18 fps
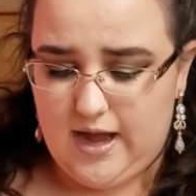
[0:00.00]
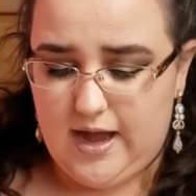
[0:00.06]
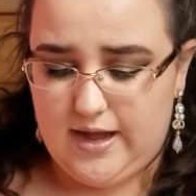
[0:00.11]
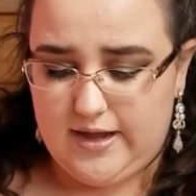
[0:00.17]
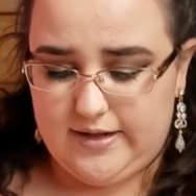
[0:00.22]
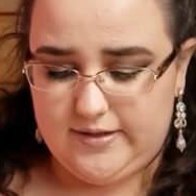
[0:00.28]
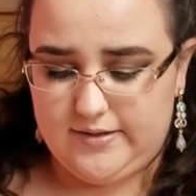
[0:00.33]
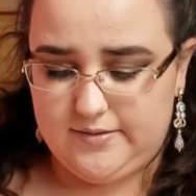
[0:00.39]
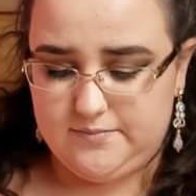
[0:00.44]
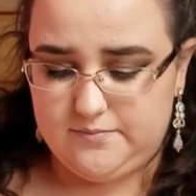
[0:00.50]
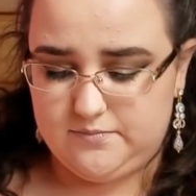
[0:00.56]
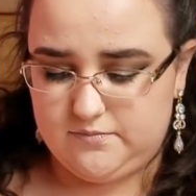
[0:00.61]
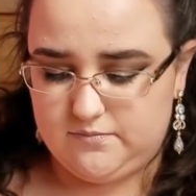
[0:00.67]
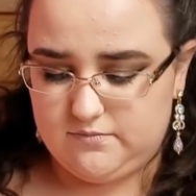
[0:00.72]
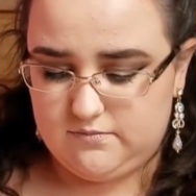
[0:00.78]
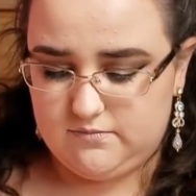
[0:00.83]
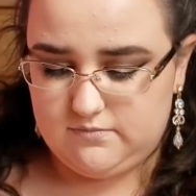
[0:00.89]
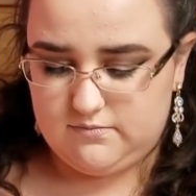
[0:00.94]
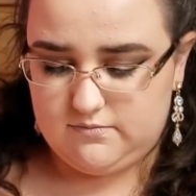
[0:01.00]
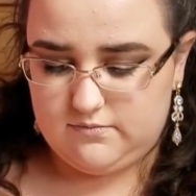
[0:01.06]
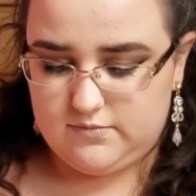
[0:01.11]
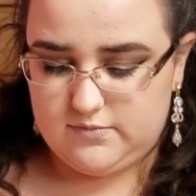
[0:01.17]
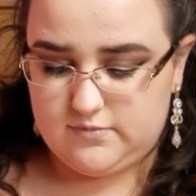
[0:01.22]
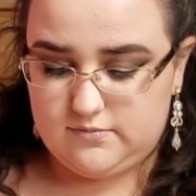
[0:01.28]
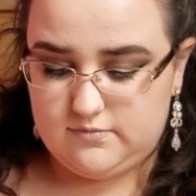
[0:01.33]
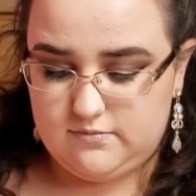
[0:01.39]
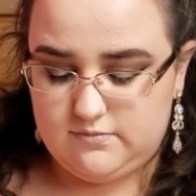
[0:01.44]
I
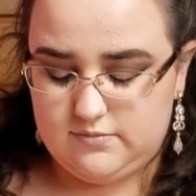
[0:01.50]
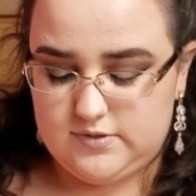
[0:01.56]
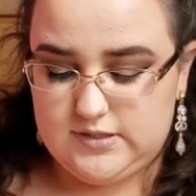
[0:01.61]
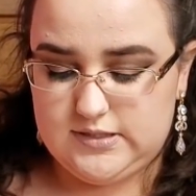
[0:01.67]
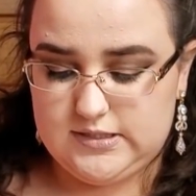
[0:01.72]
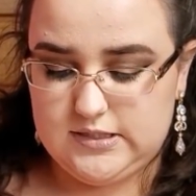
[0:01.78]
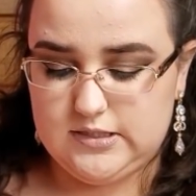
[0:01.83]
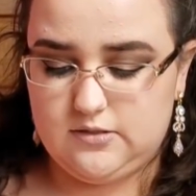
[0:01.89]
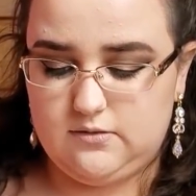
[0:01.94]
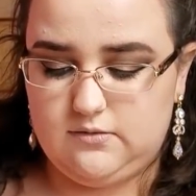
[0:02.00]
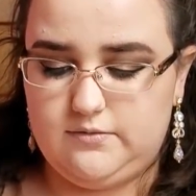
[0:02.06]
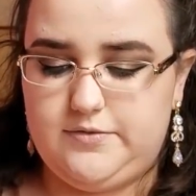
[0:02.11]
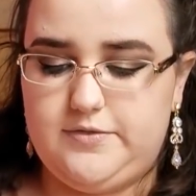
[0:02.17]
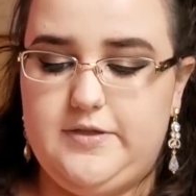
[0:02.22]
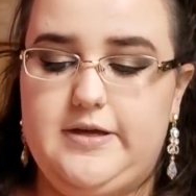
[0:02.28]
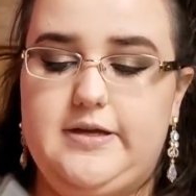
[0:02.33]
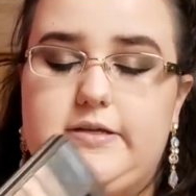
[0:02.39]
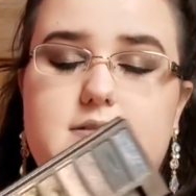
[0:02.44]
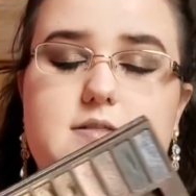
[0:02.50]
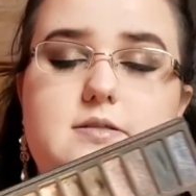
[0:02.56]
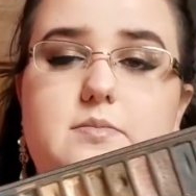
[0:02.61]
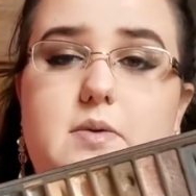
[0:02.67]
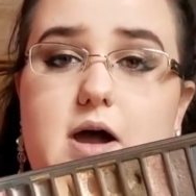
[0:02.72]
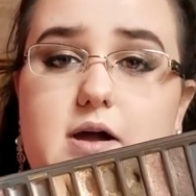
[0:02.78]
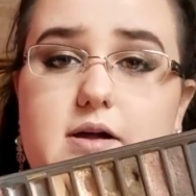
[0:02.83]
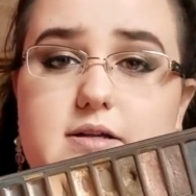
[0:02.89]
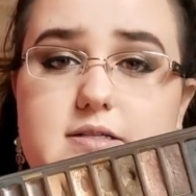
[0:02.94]
still think
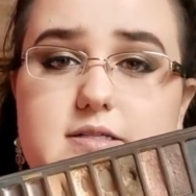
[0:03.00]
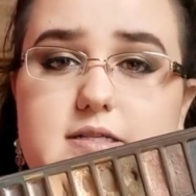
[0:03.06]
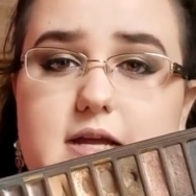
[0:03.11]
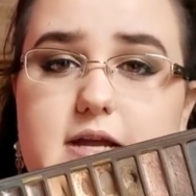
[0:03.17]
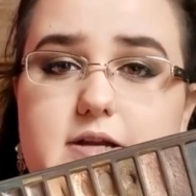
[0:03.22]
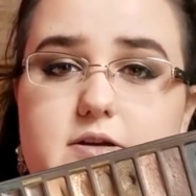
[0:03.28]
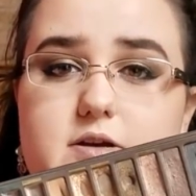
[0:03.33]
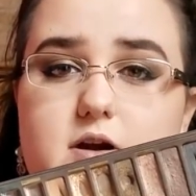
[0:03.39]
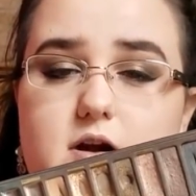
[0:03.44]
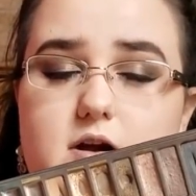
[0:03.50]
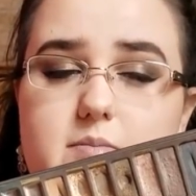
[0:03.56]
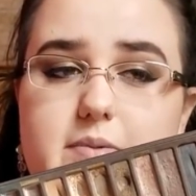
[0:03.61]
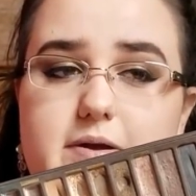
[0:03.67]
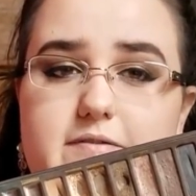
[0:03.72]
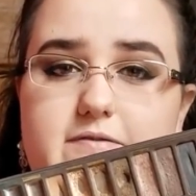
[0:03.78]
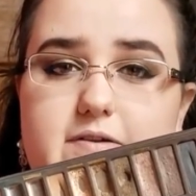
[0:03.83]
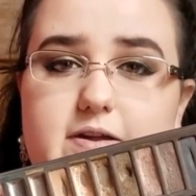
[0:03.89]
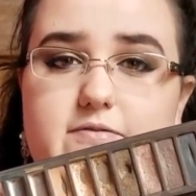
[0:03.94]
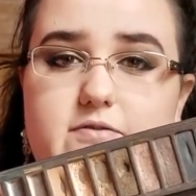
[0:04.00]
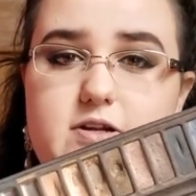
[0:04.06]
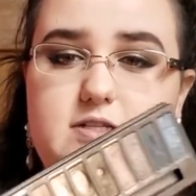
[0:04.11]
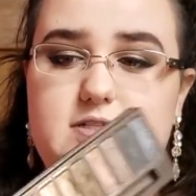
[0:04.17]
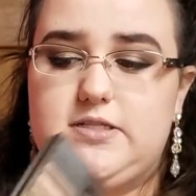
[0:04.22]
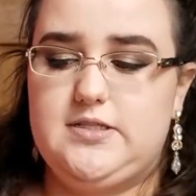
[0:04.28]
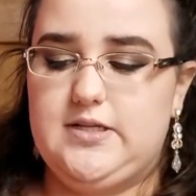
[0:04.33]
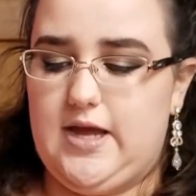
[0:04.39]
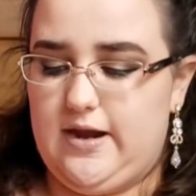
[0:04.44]
Smog and Sidecar are my
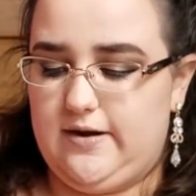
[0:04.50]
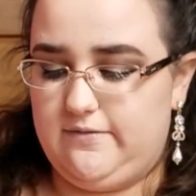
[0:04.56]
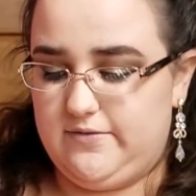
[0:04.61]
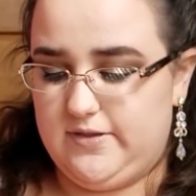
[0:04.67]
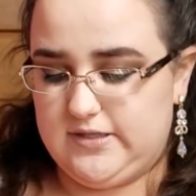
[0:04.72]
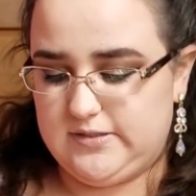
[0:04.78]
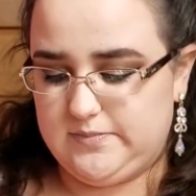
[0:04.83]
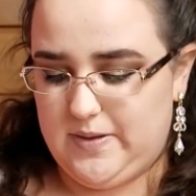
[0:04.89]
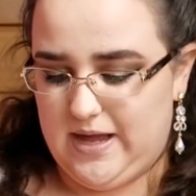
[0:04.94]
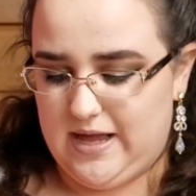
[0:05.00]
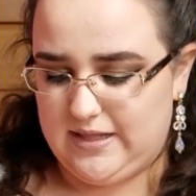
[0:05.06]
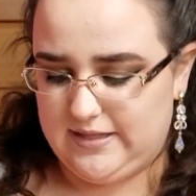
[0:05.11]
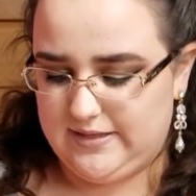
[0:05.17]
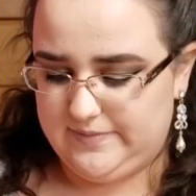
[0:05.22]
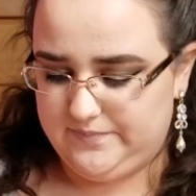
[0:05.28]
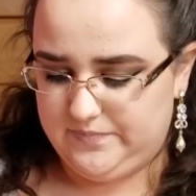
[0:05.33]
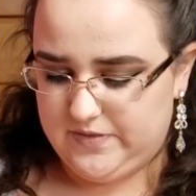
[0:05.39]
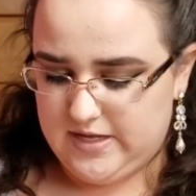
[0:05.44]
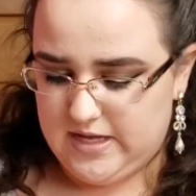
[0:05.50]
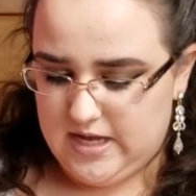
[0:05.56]
favorites out of this palette,